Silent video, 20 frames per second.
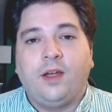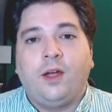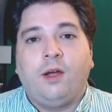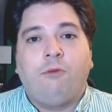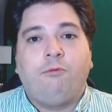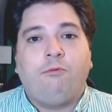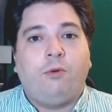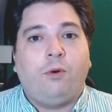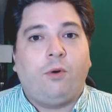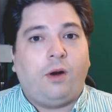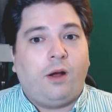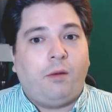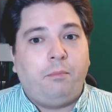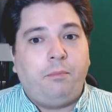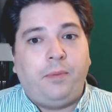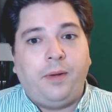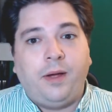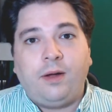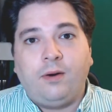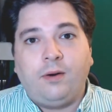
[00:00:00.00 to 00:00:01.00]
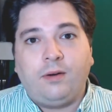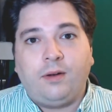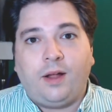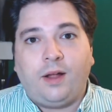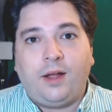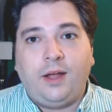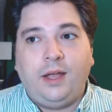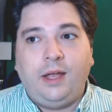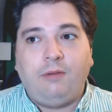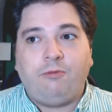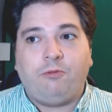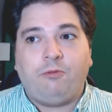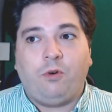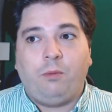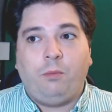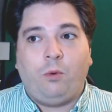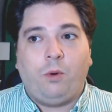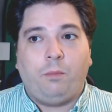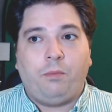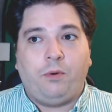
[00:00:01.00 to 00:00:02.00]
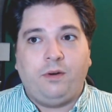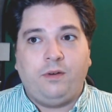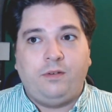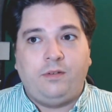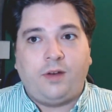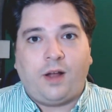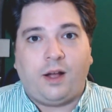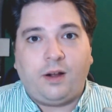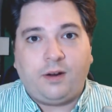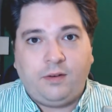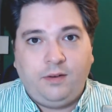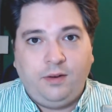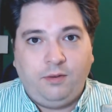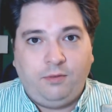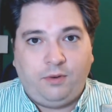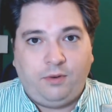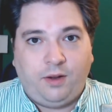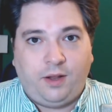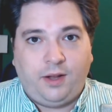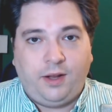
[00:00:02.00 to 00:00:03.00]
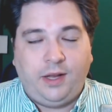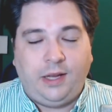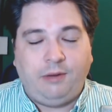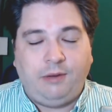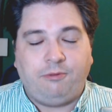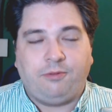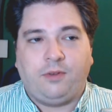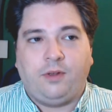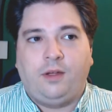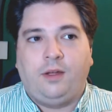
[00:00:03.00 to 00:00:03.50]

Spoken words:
for a better life, for a more productive life,